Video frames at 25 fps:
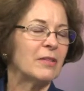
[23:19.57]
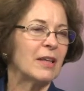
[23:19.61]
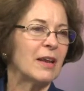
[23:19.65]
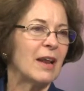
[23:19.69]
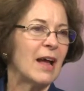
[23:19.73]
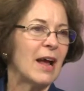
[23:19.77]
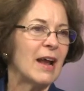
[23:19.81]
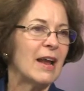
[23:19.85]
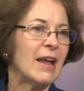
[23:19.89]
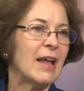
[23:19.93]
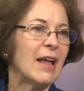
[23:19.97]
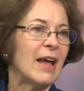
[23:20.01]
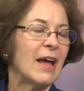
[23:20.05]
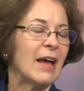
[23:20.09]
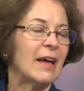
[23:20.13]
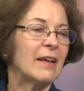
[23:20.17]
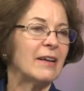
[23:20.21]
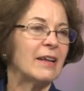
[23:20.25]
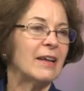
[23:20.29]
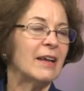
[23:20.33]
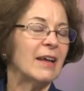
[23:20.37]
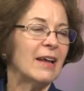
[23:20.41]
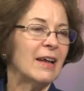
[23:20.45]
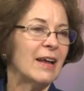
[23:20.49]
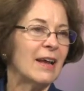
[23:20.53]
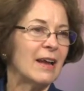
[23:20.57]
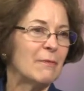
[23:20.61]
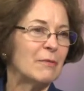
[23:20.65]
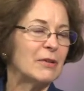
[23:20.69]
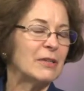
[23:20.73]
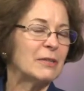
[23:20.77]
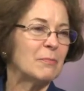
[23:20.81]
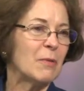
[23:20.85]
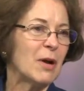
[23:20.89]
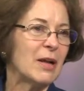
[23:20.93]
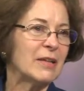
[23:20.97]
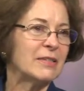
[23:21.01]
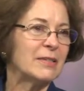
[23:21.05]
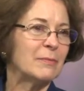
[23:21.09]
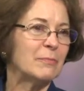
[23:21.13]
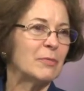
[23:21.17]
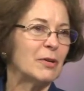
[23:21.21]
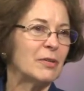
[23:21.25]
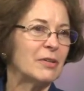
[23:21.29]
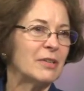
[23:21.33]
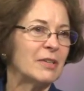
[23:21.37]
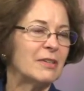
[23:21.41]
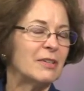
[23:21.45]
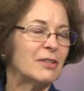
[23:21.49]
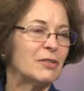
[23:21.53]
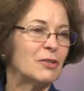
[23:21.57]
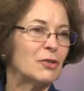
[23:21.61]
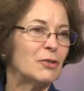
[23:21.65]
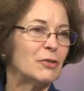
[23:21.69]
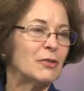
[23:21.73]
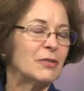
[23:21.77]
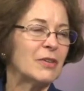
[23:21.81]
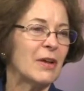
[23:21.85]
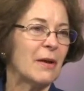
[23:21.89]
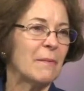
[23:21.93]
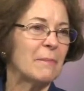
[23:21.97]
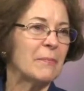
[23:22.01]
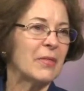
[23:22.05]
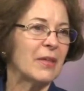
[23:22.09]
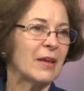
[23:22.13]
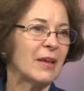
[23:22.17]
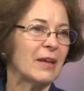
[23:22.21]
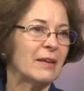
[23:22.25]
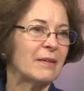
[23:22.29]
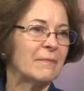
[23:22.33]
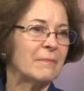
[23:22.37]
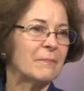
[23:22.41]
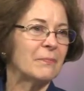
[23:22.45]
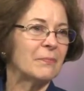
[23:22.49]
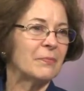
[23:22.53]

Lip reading: that I had a responsibility to do something.